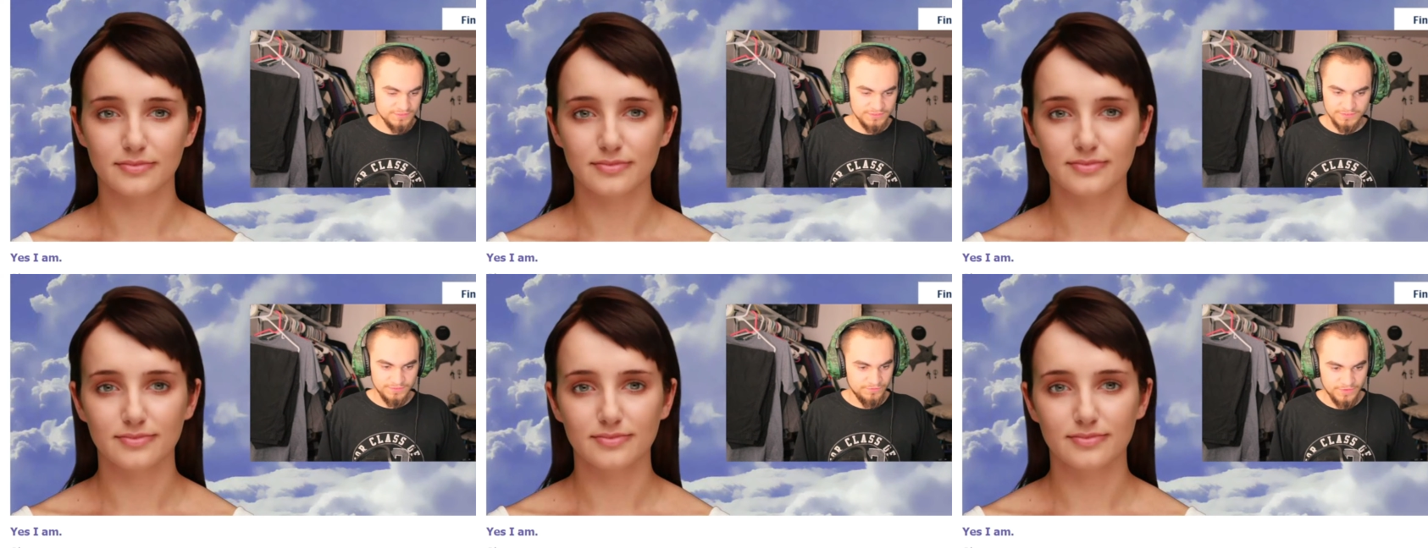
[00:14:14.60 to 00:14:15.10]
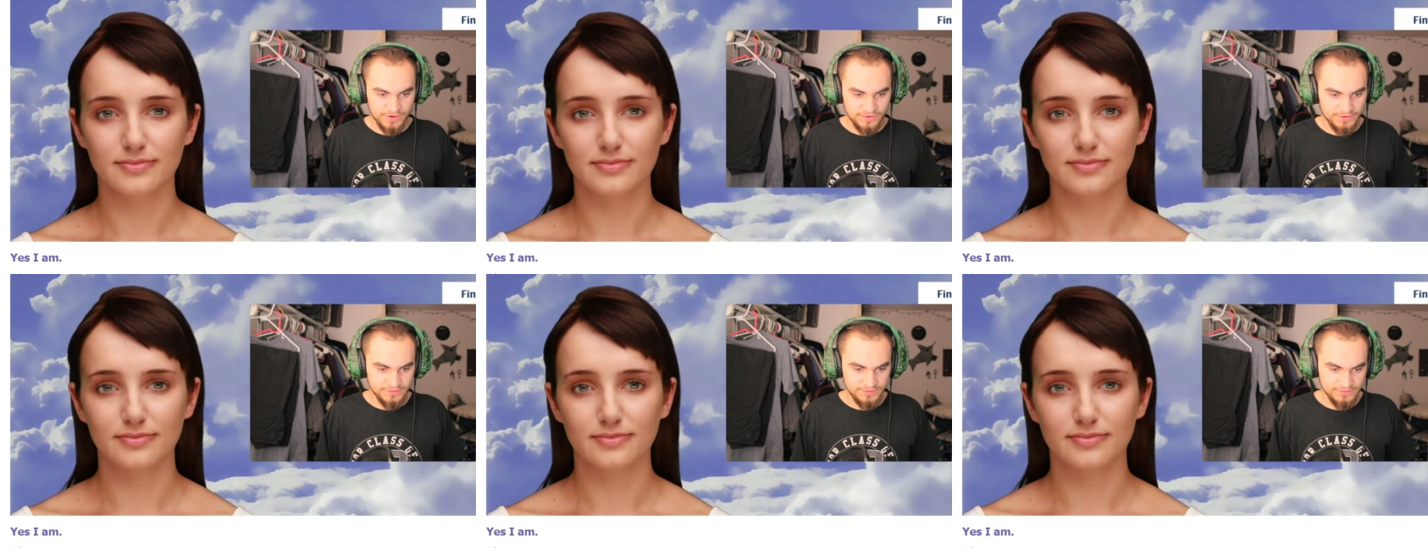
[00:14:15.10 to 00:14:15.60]
Speaker 1: Very.
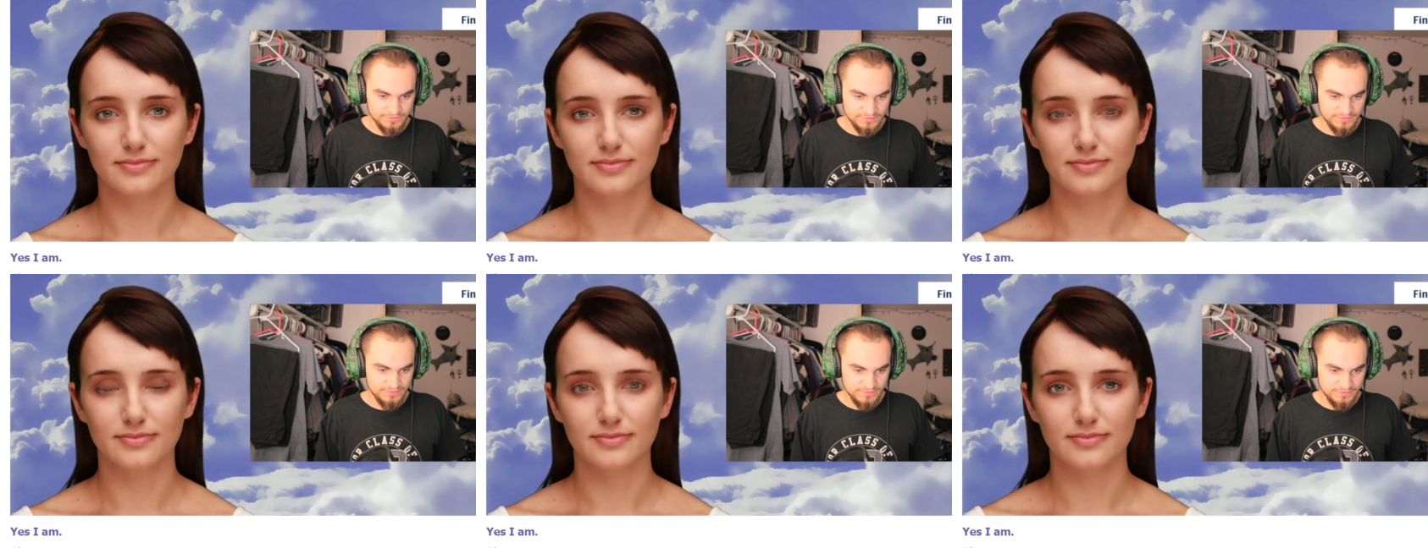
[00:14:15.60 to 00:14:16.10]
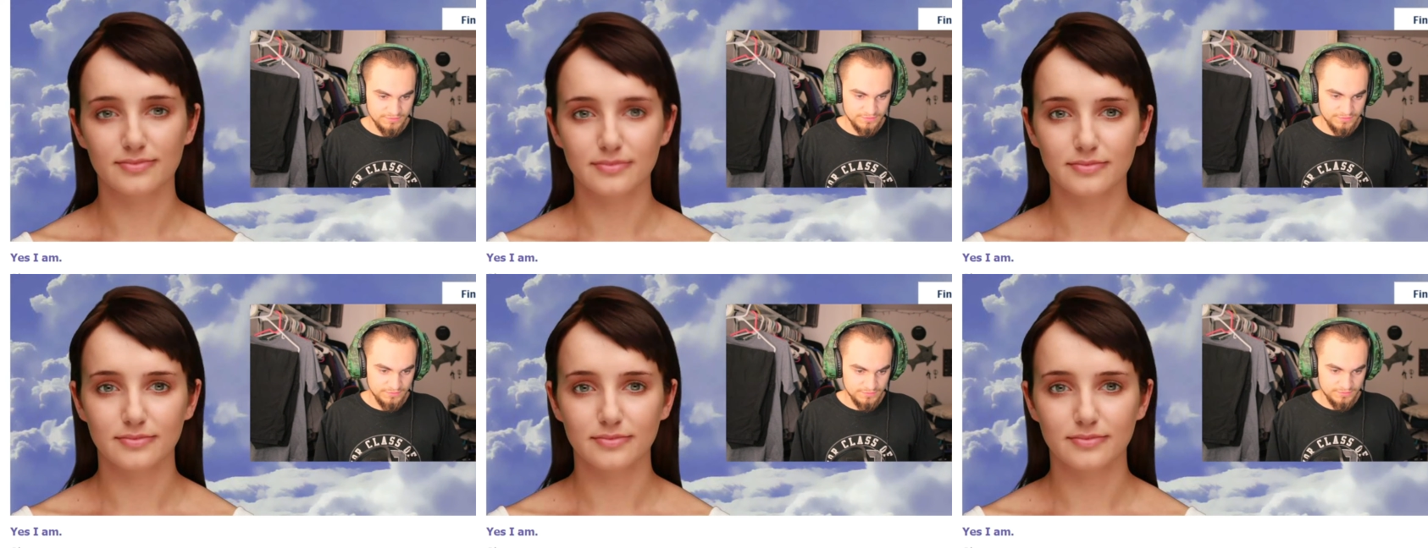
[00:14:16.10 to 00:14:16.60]

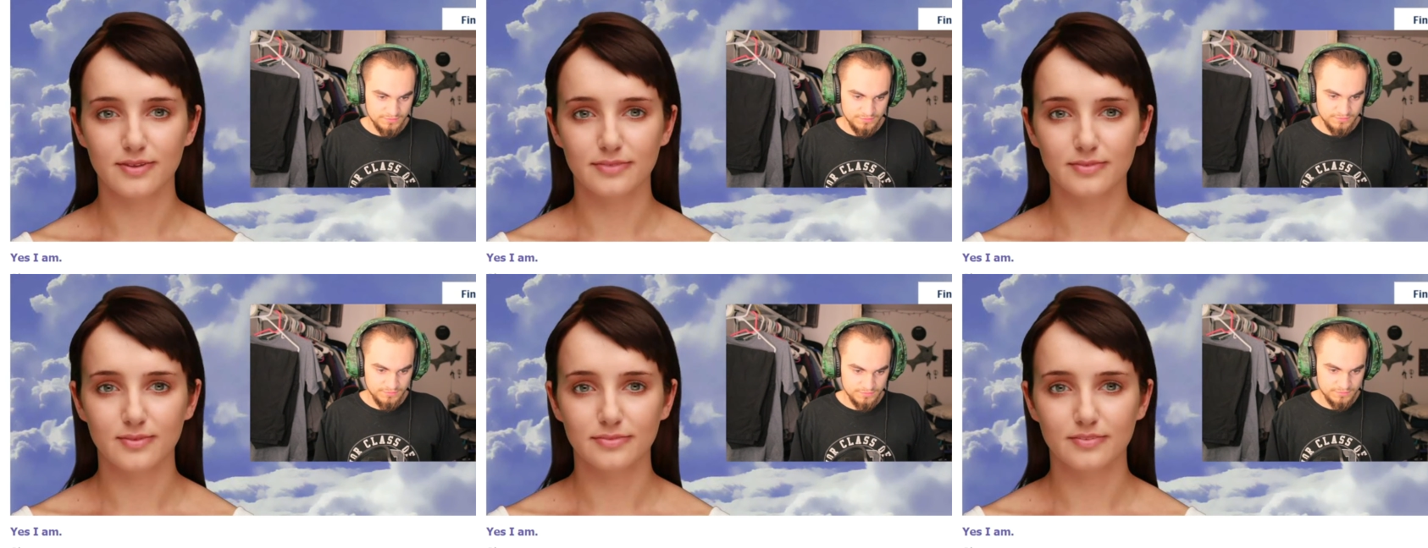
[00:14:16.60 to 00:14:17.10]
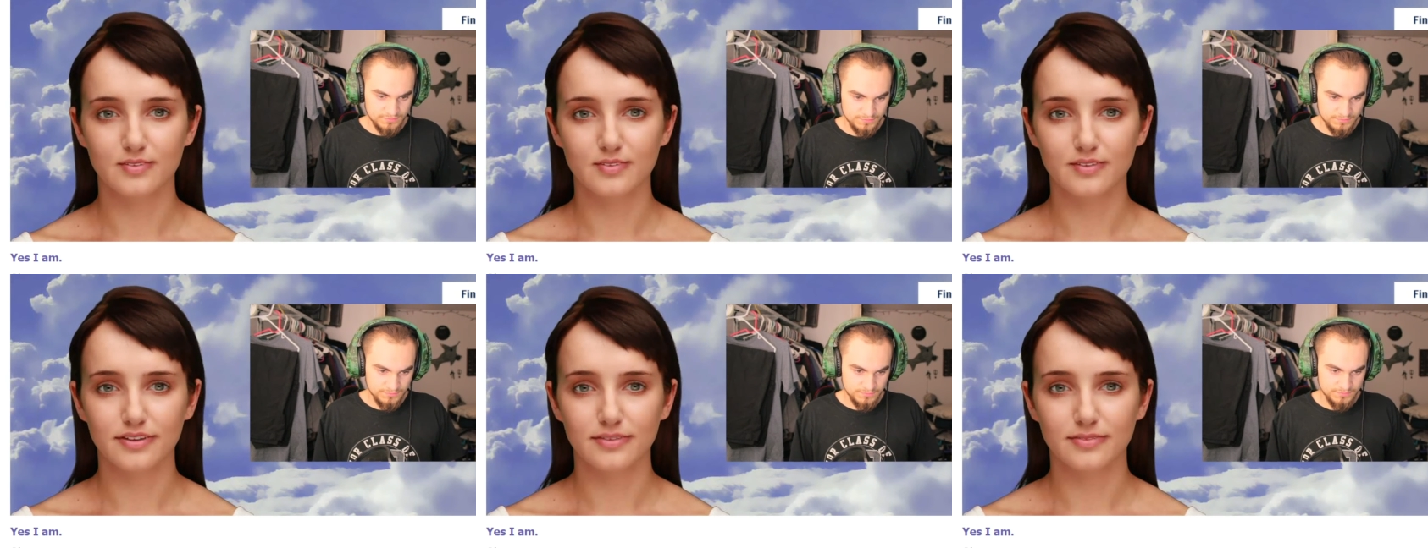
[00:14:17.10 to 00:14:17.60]
Speaker 2: How could you
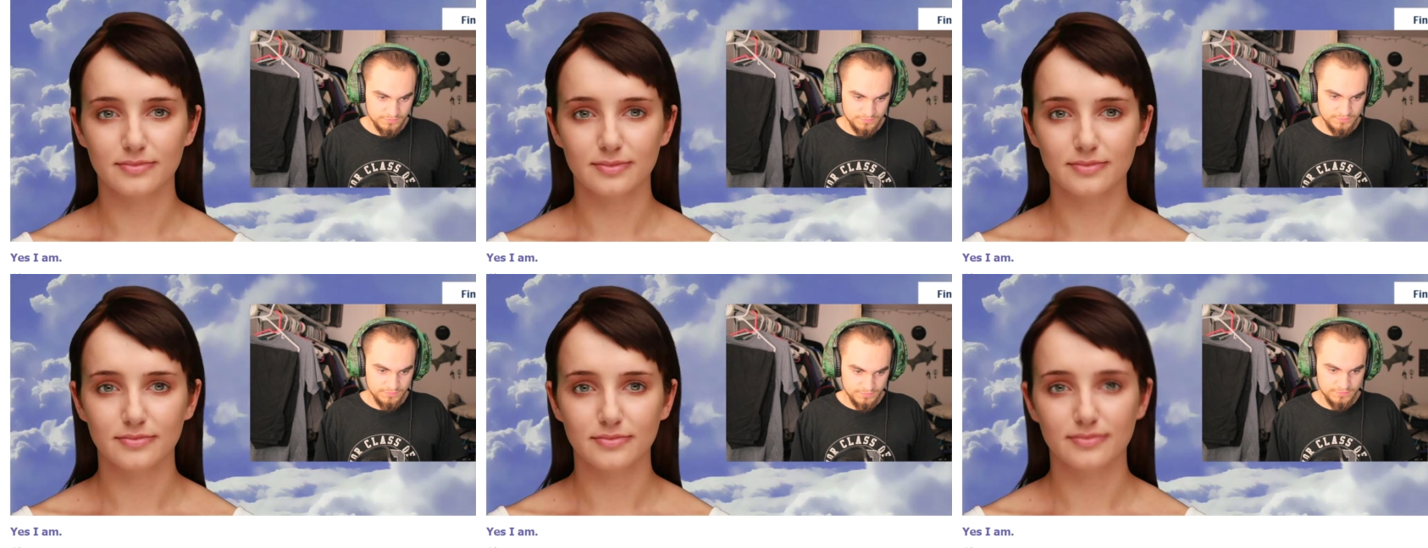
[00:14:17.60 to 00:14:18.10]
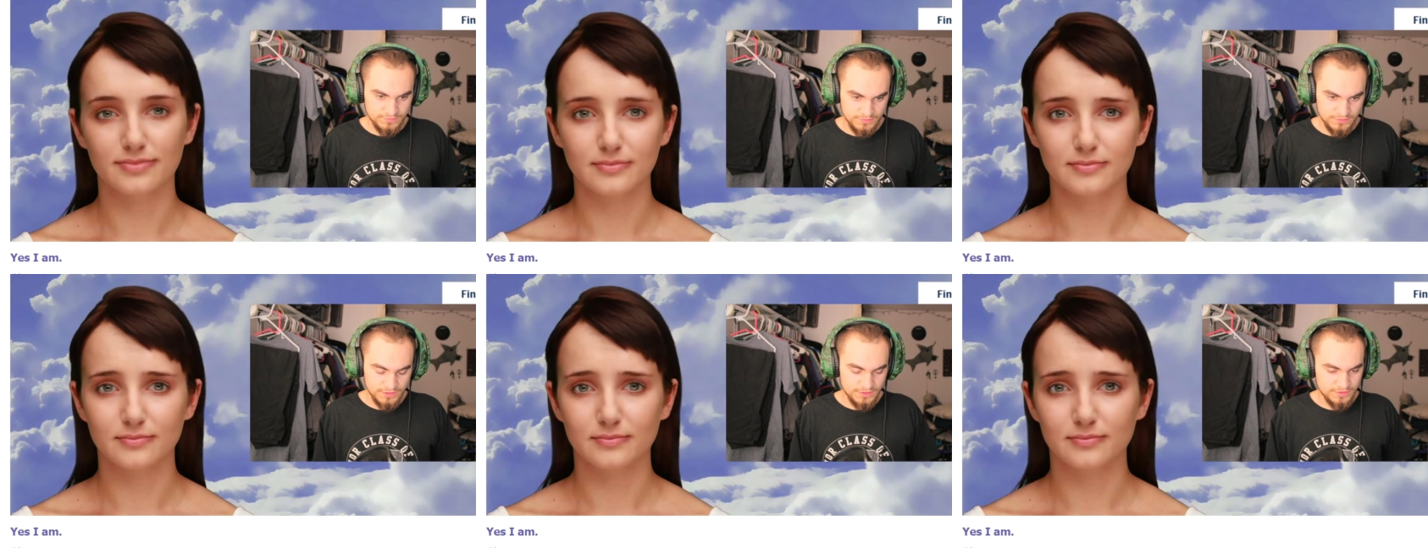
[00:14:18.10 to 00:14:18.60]
say that?
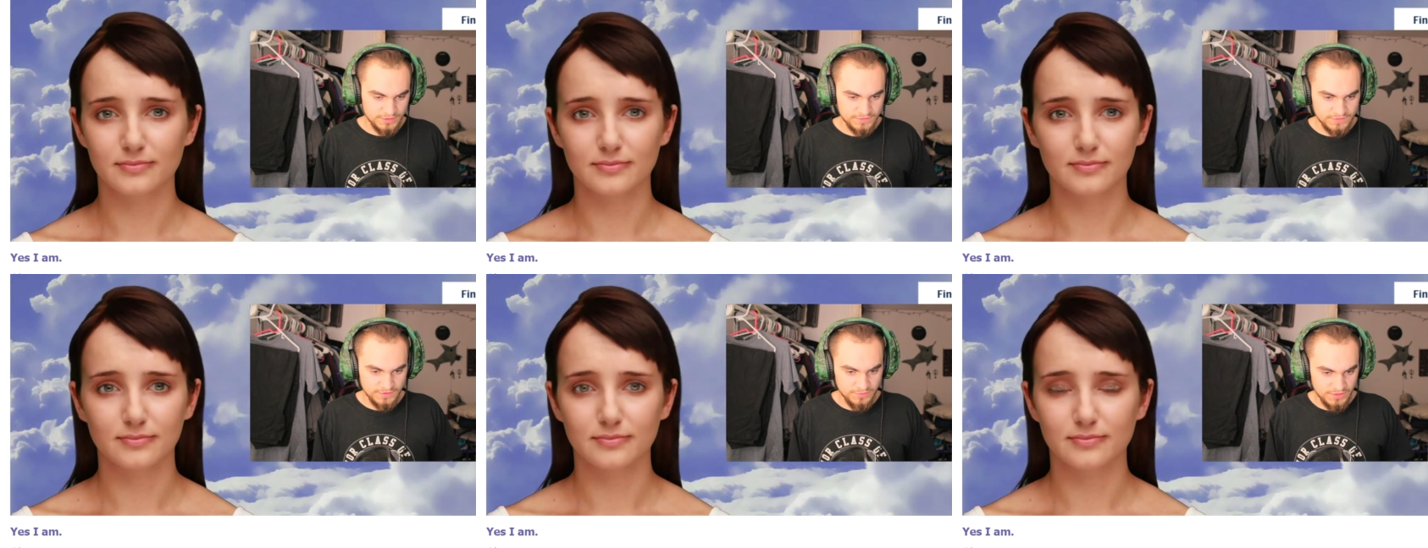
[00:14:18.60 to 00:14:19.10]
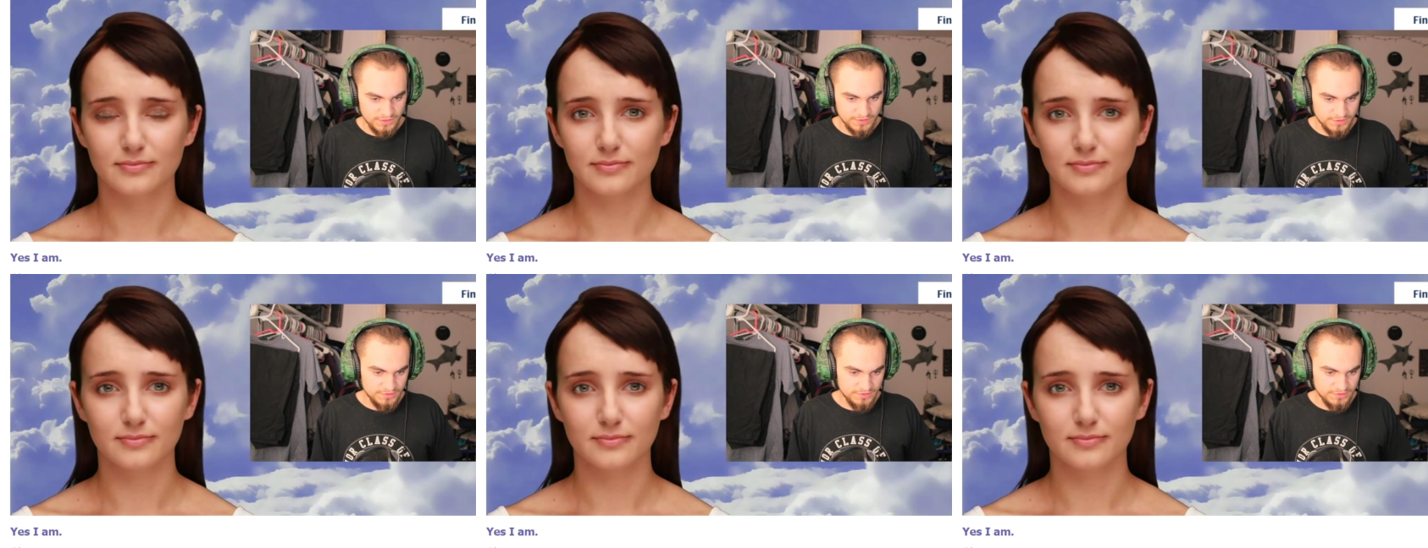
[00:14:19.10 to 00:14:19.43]
Speaker 1: How could I say what?